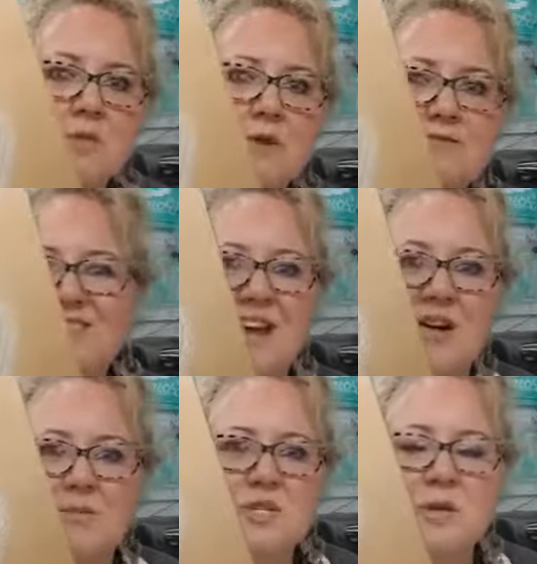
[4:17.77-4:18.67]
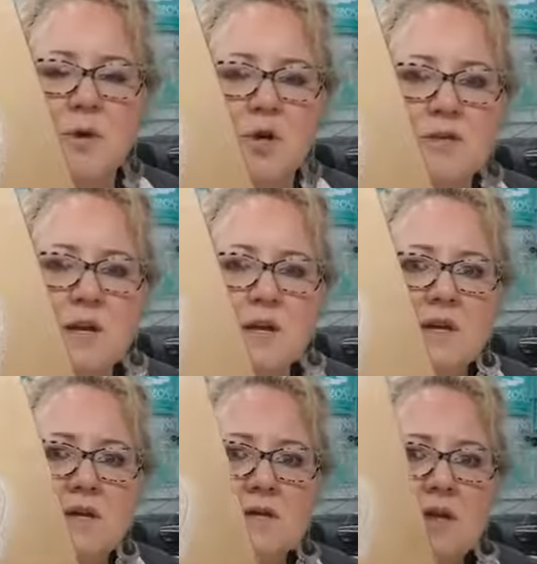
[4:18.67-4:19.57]
They call them shimmers.
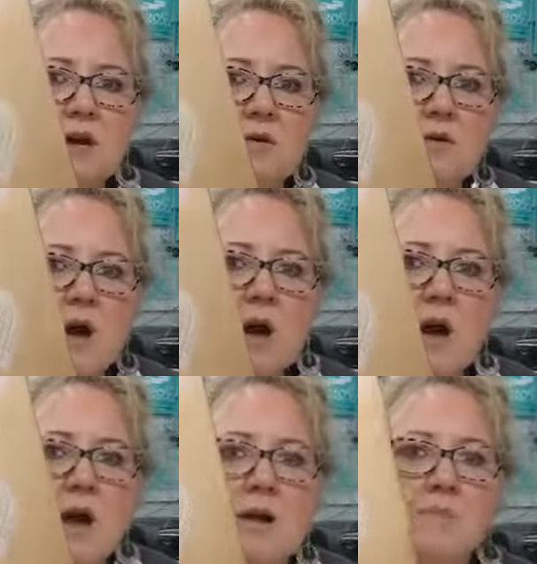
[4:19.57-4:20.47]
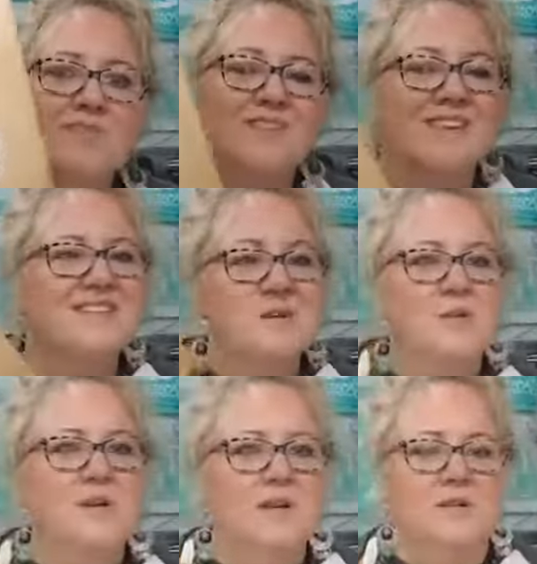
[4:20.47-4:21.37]
So, because I
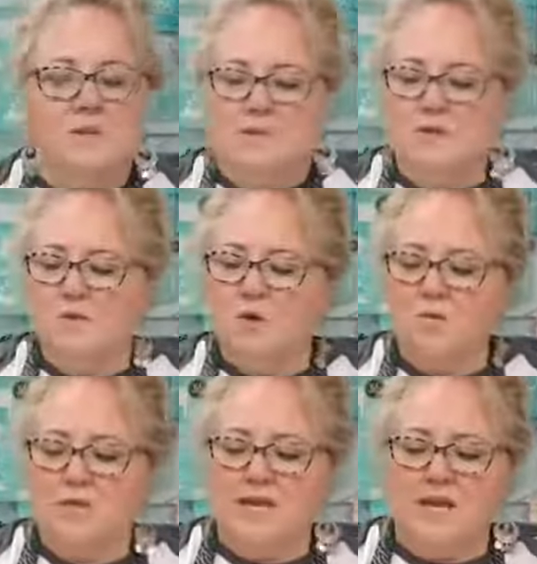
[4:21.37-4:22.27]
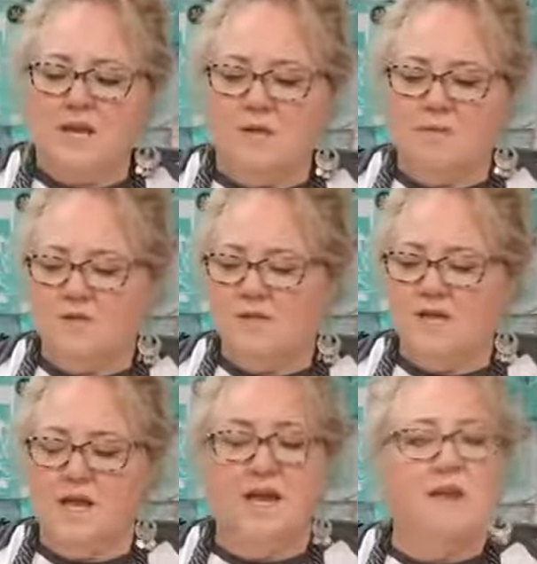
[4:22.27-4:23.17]
wanted it to be a little more blingy. We'll
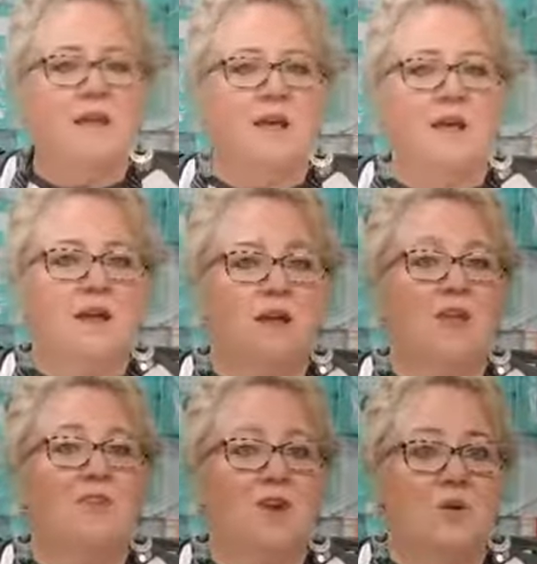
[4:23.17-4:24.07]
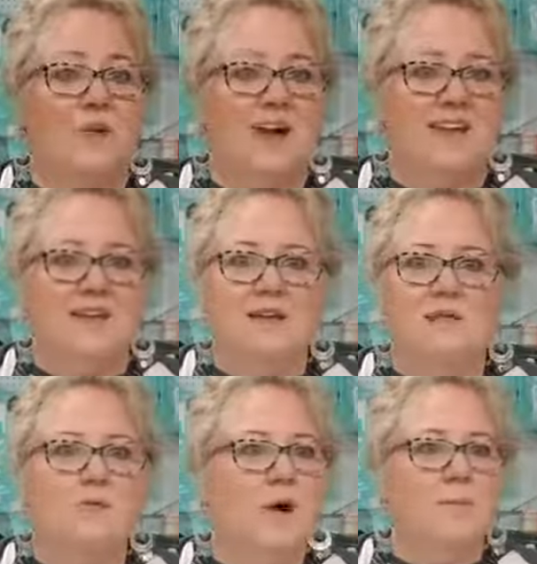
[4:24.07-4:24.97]
see. And, if you don't like
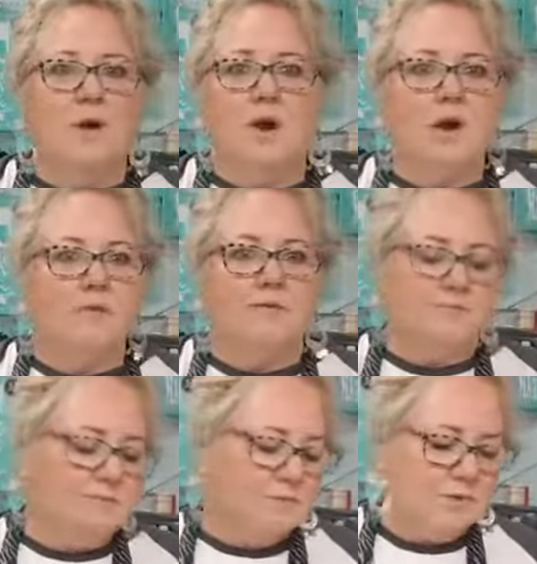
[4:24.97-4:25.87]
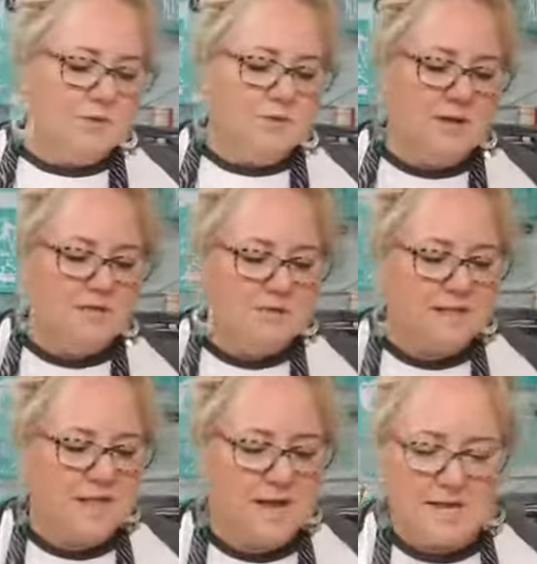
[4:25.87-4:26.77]
it, wipe it off. Do another
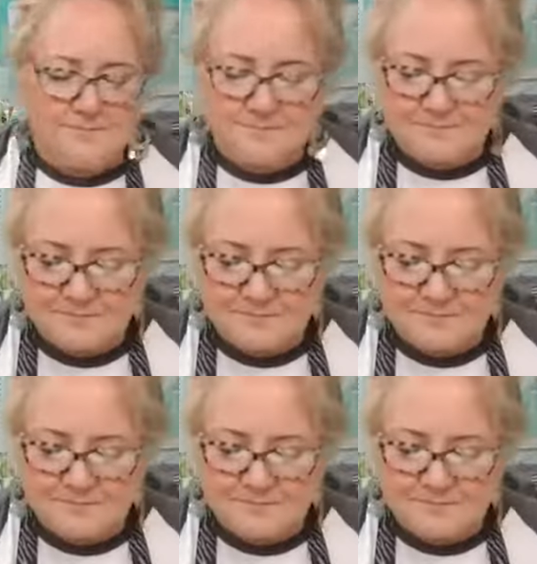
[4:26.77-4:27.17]
design.